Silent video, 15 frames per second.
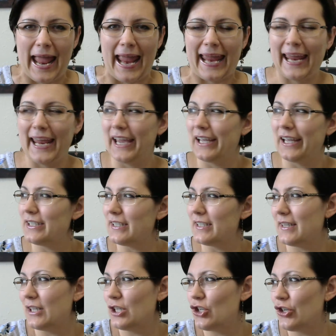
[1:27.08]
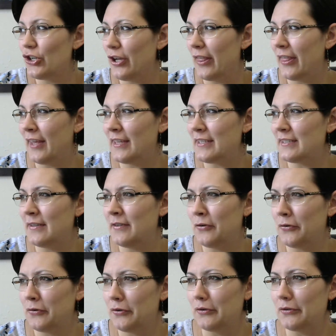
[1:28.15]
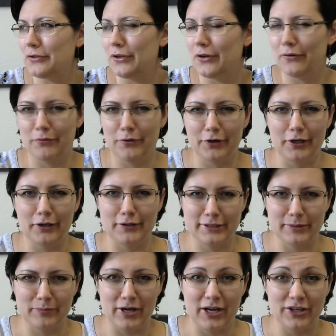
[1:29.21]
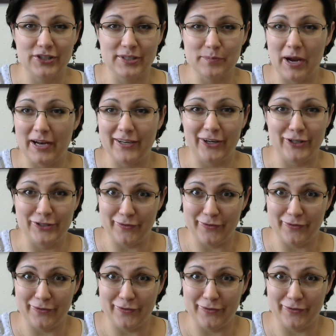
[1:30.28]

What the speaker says: And the truth is that the rules that are working on subconscious mind are